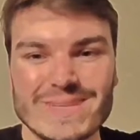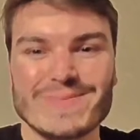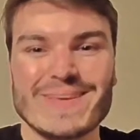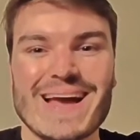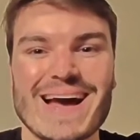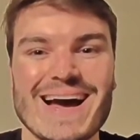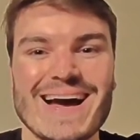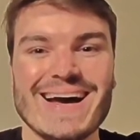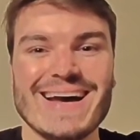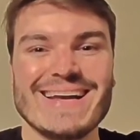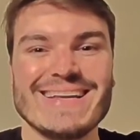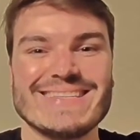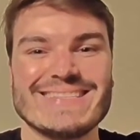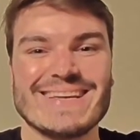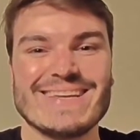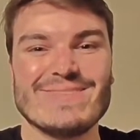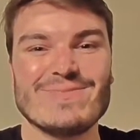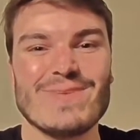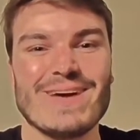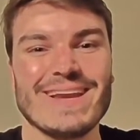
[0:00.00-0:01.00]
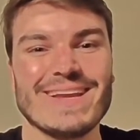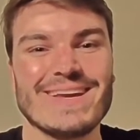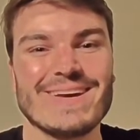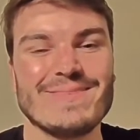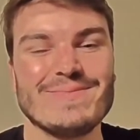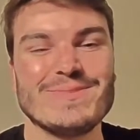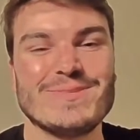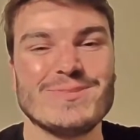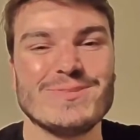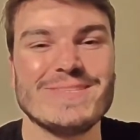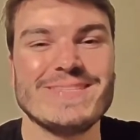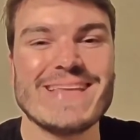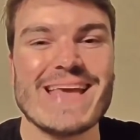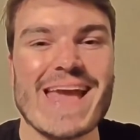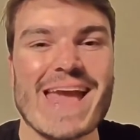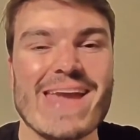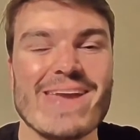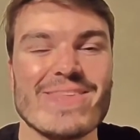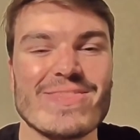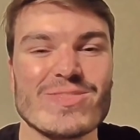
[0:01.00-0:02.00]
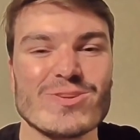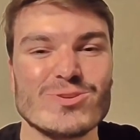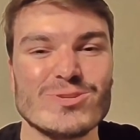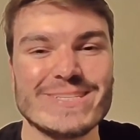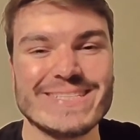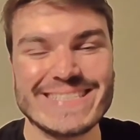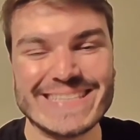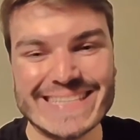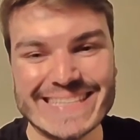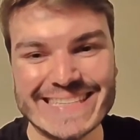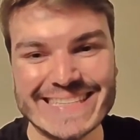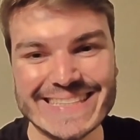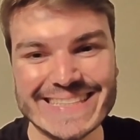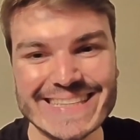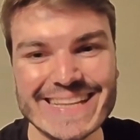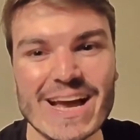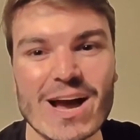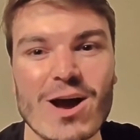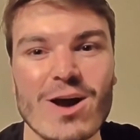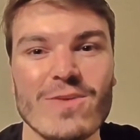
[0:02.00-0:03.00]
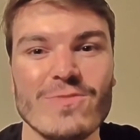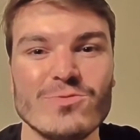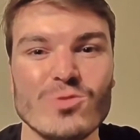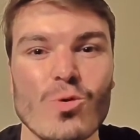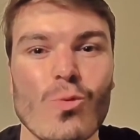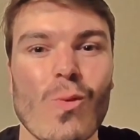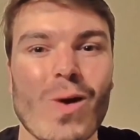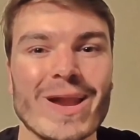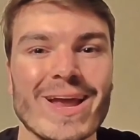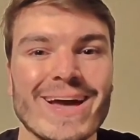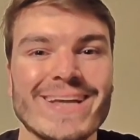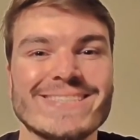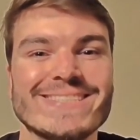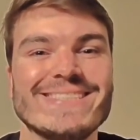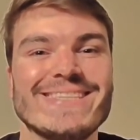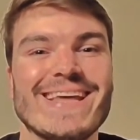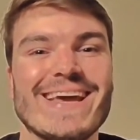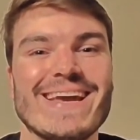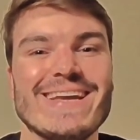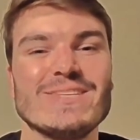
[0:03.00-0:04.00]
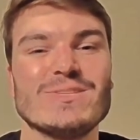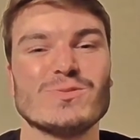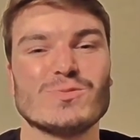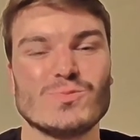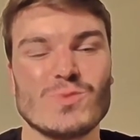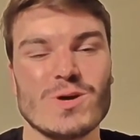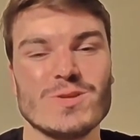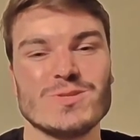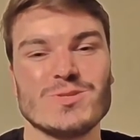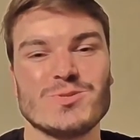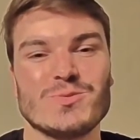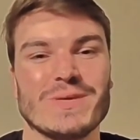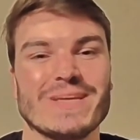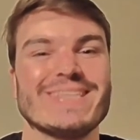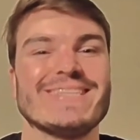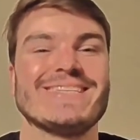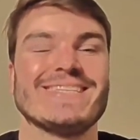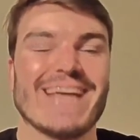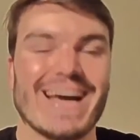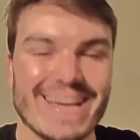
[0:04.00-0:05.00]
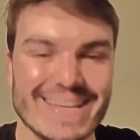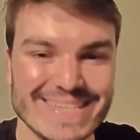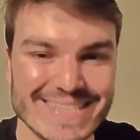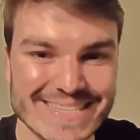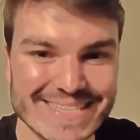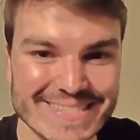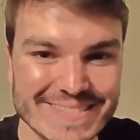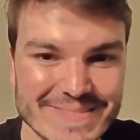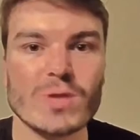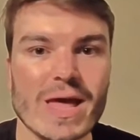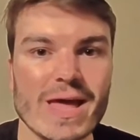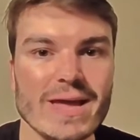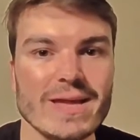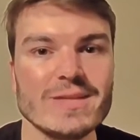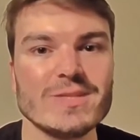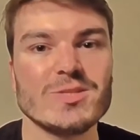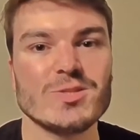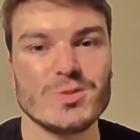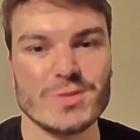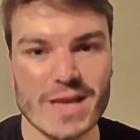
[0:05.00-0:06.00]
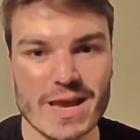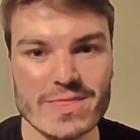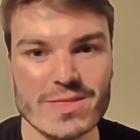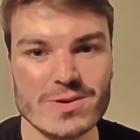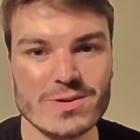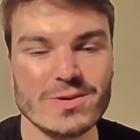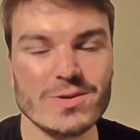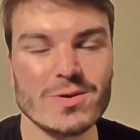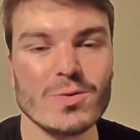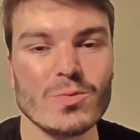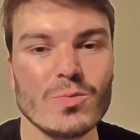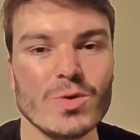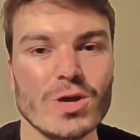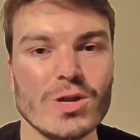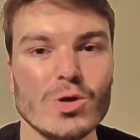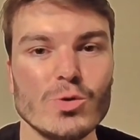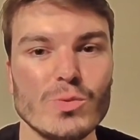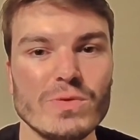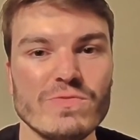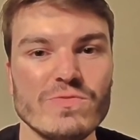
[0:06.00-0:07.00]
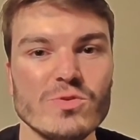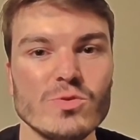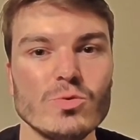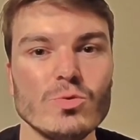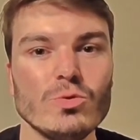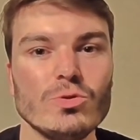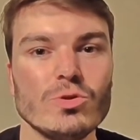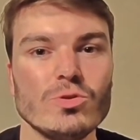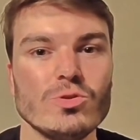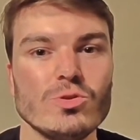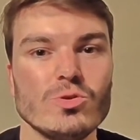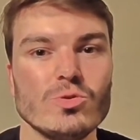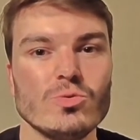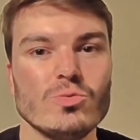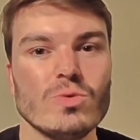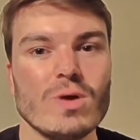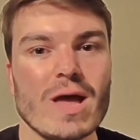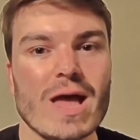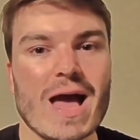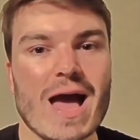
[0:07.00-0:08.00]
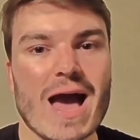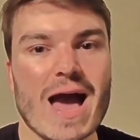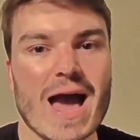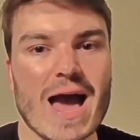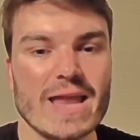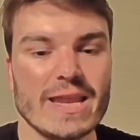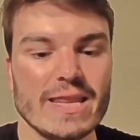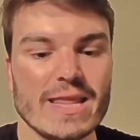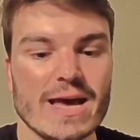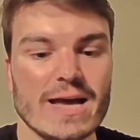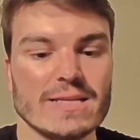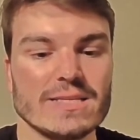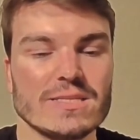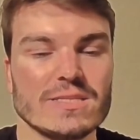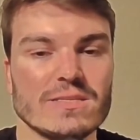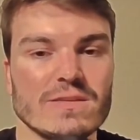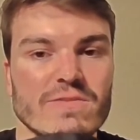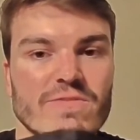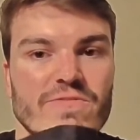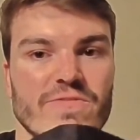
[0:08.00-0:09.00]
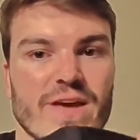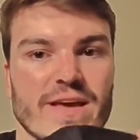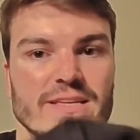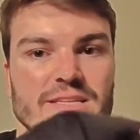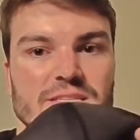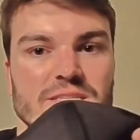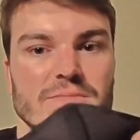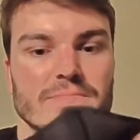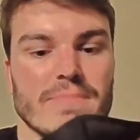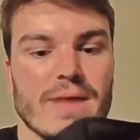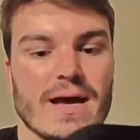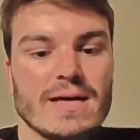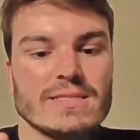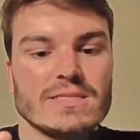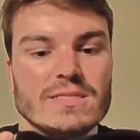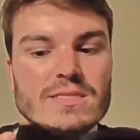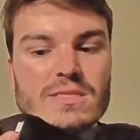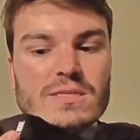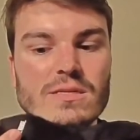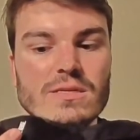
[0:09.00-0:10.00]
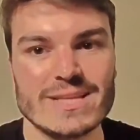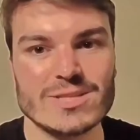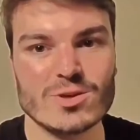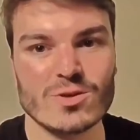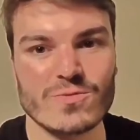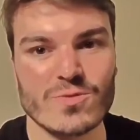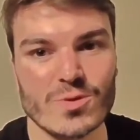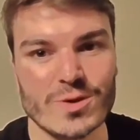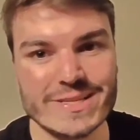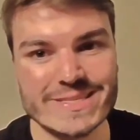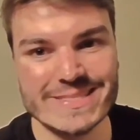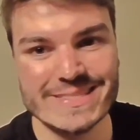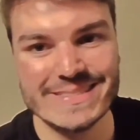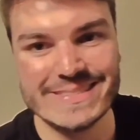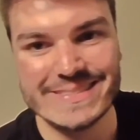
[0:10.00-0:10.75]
up guys, and welcome to day 13 of the 100 days RunStreak challenge. Today, together, we're gonna review the new Adidas Face Mask. Let's go for it.